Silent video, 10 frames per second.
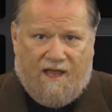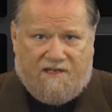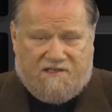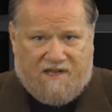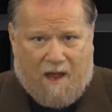
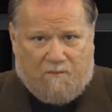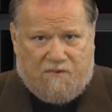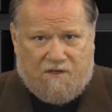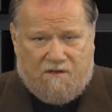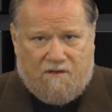
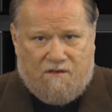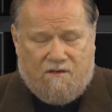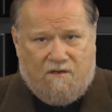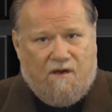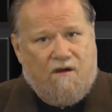except
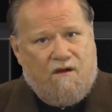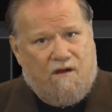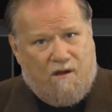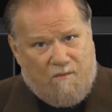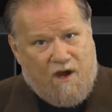
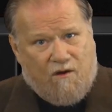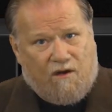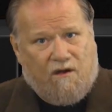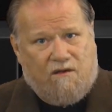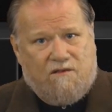
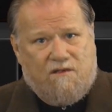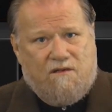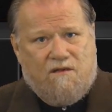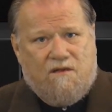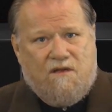America,
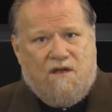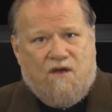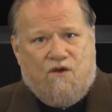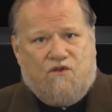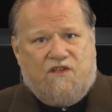
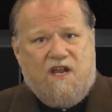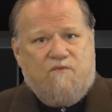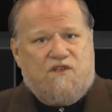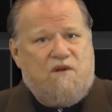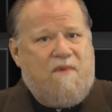who
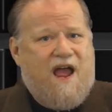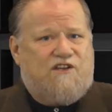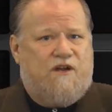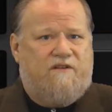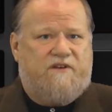seems to
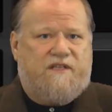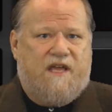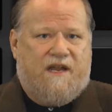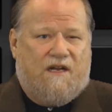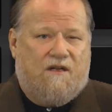match
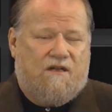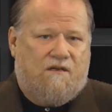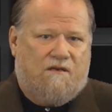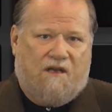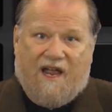everything
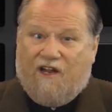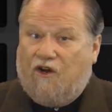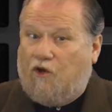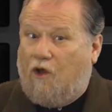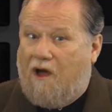like a
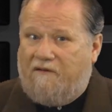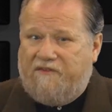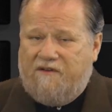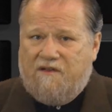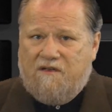glove.